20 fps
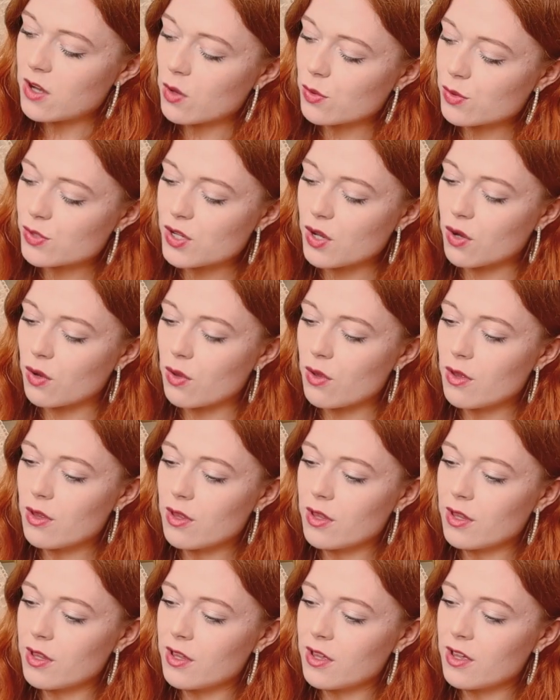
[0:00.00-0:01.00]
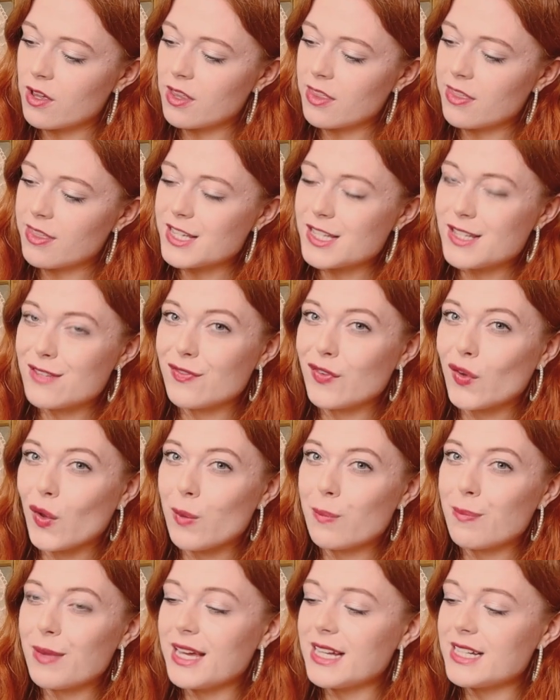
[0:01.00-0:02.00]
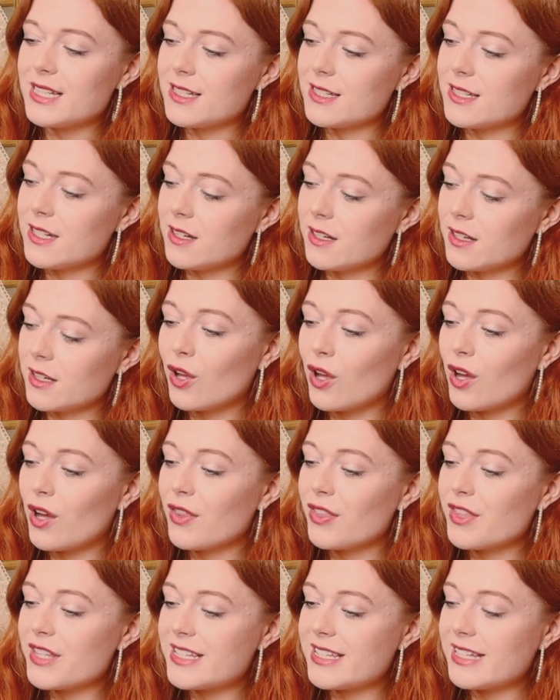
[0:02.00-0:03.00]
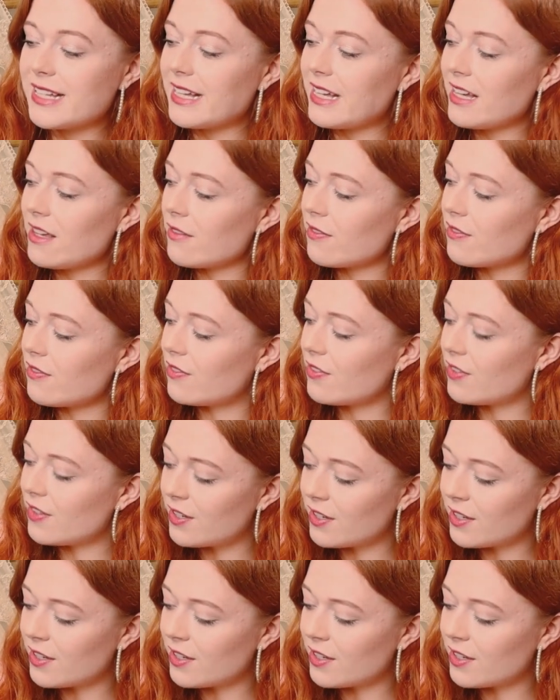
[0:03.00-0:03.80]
also this fur bit on the sleeve.